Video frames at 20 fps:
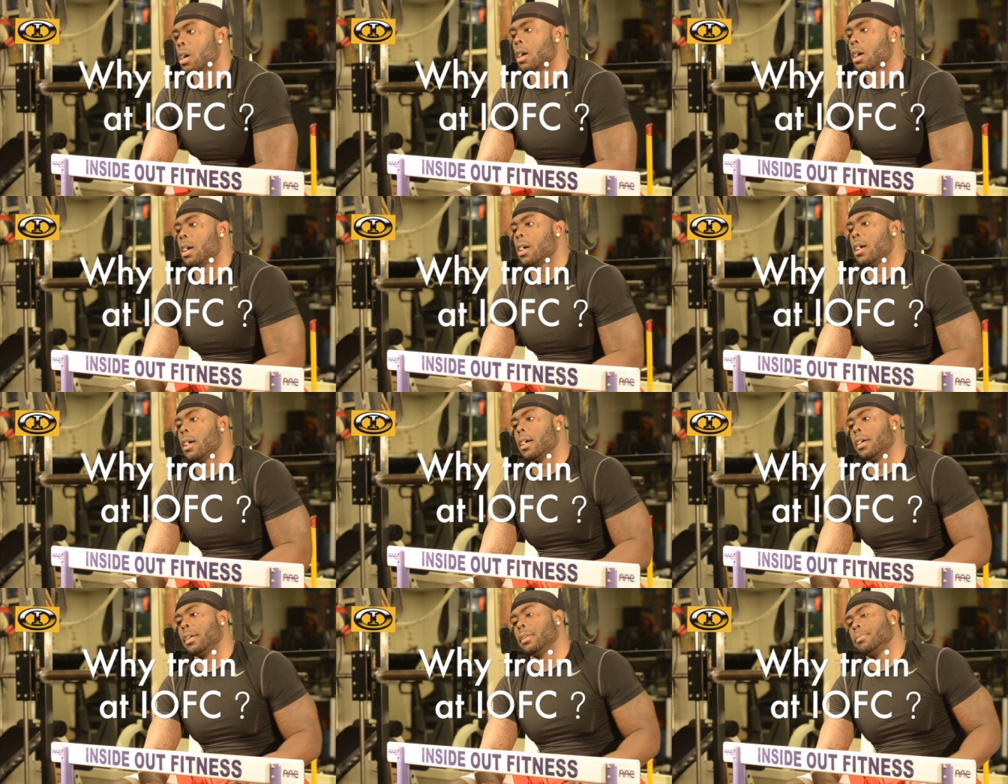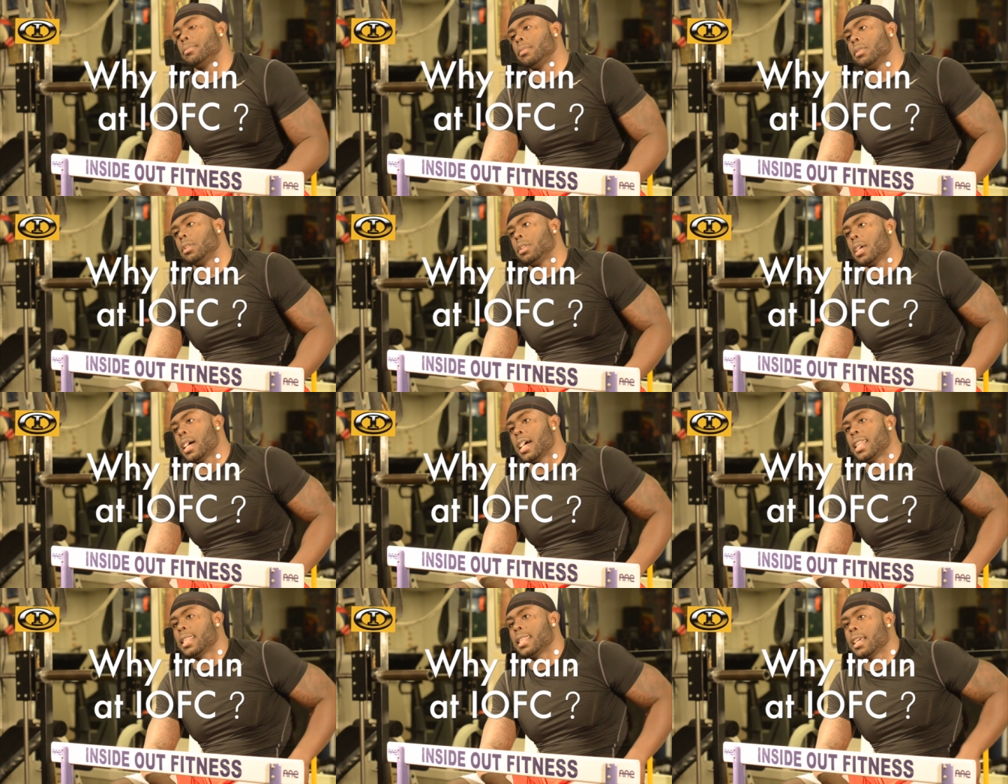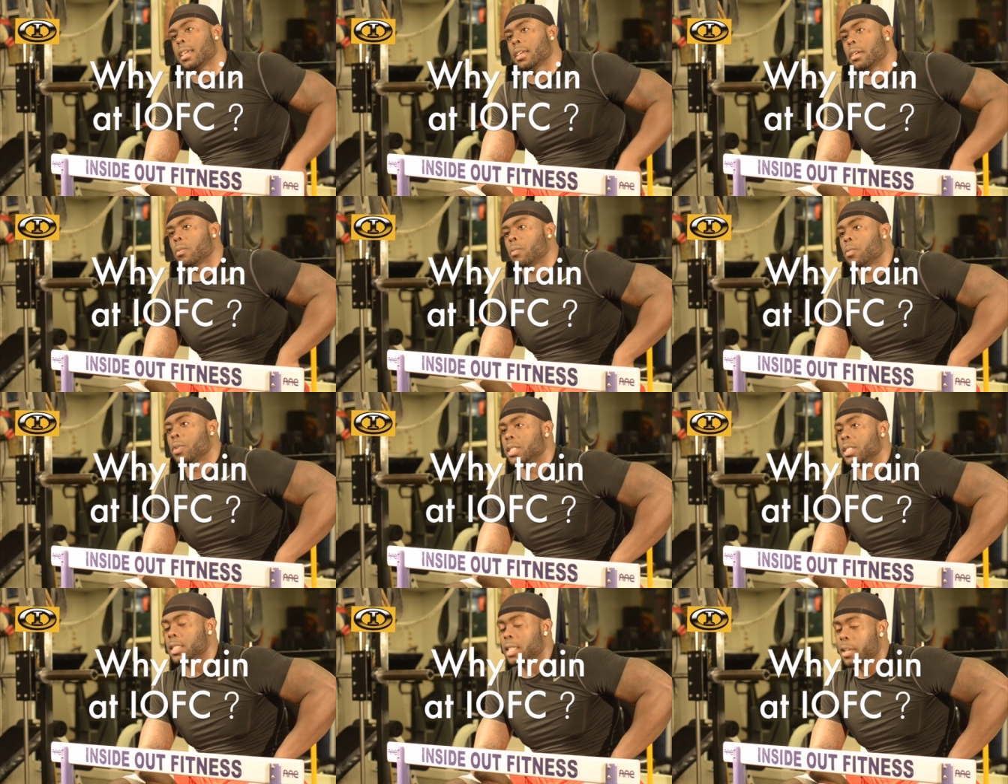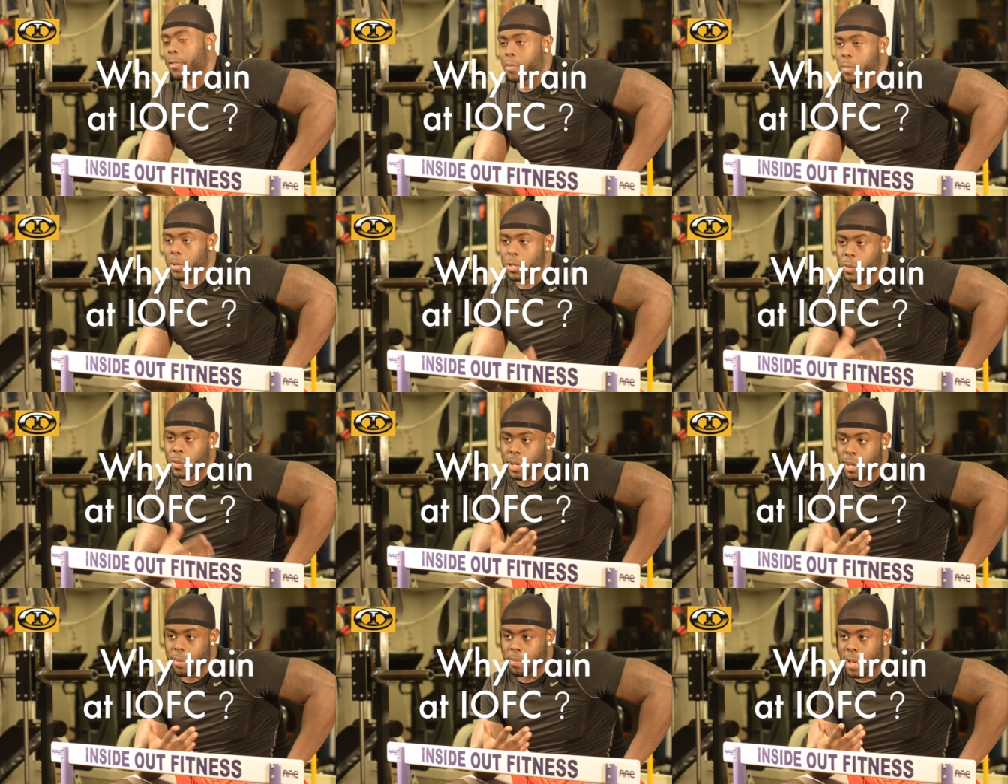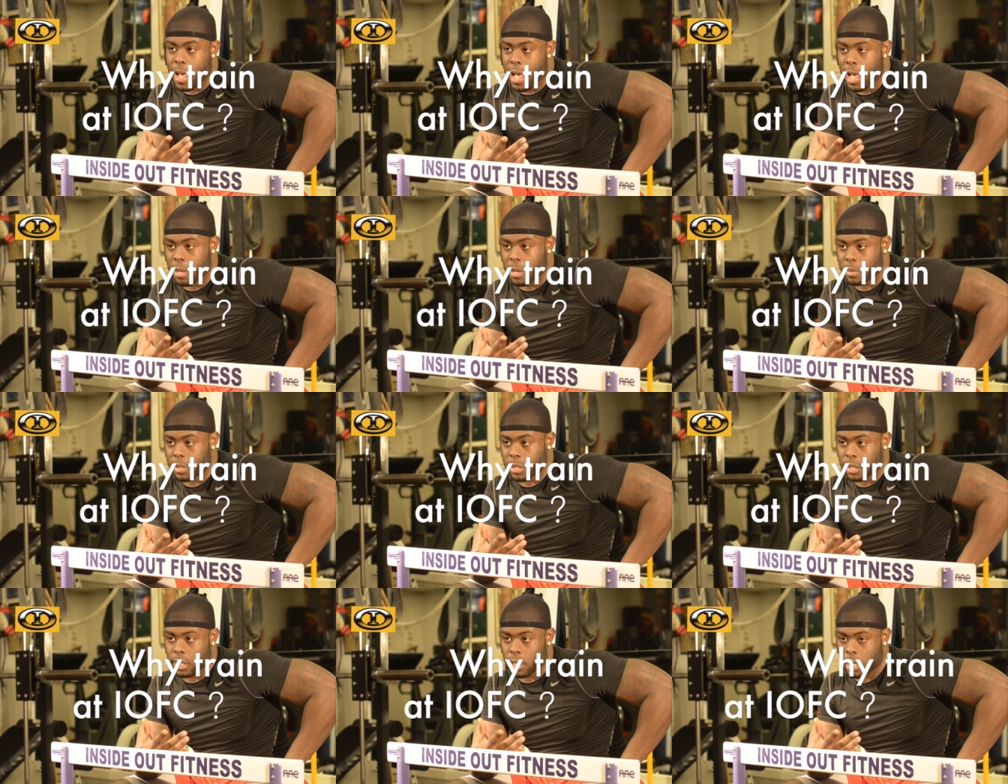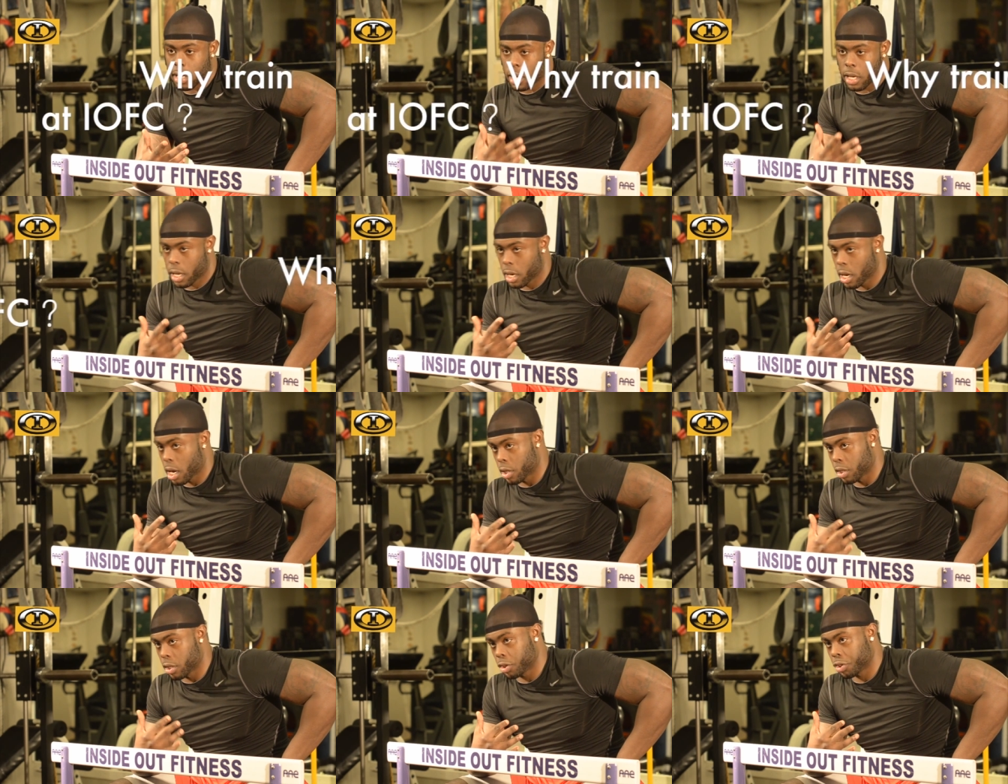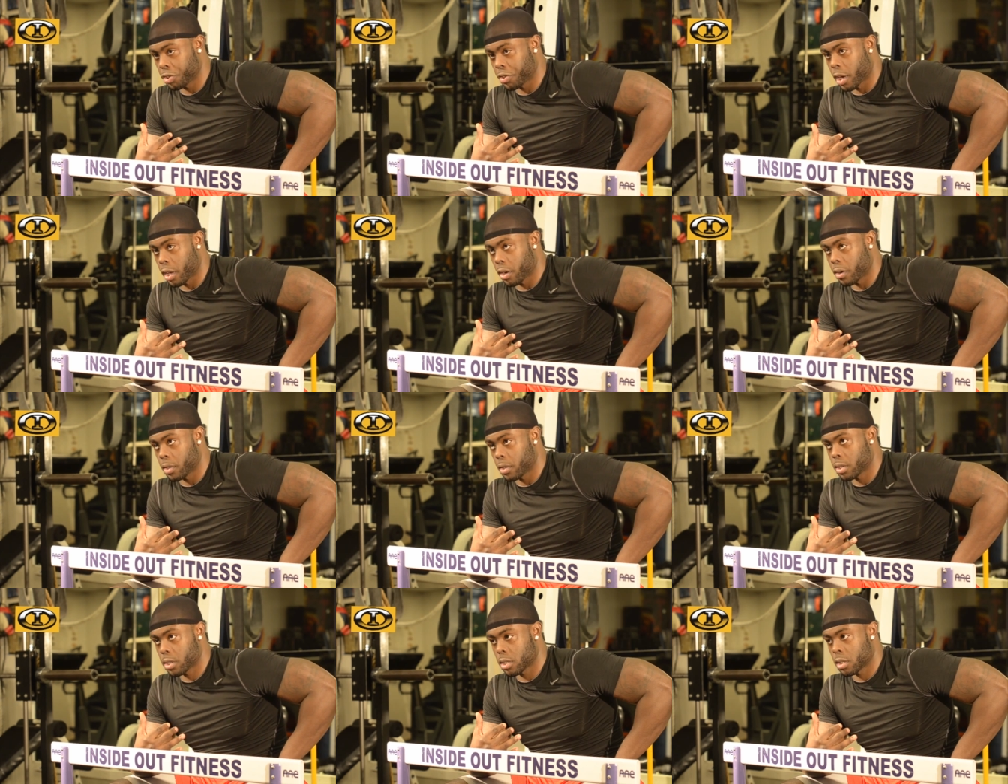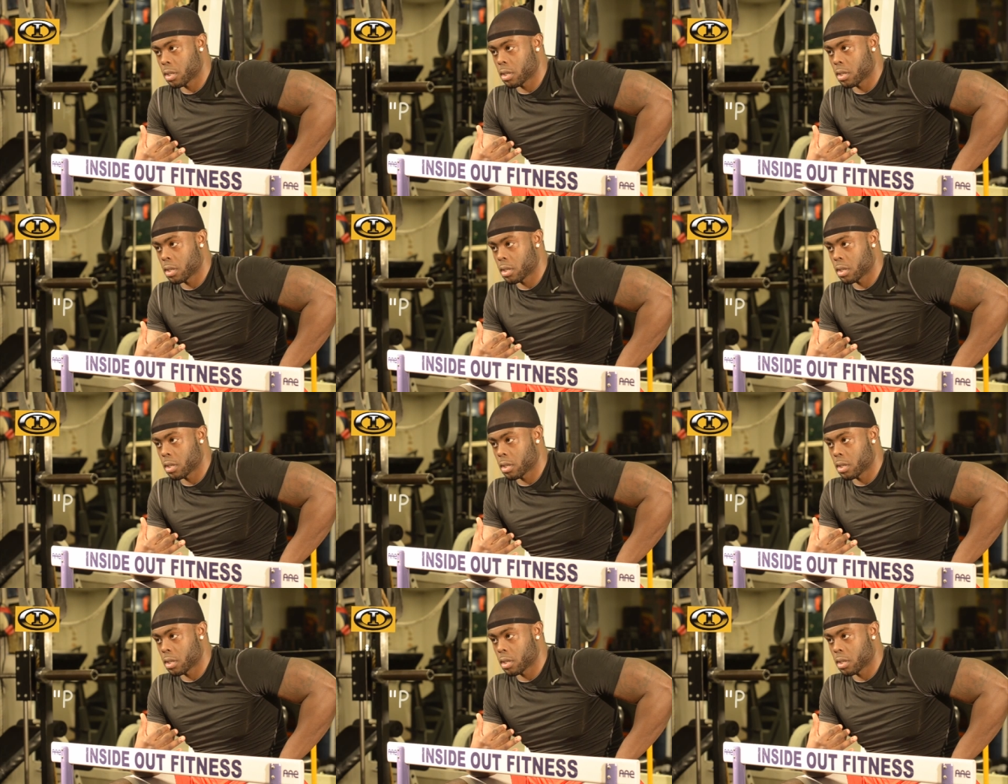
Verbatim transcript: Uh, I think what's different between Pops and other trainers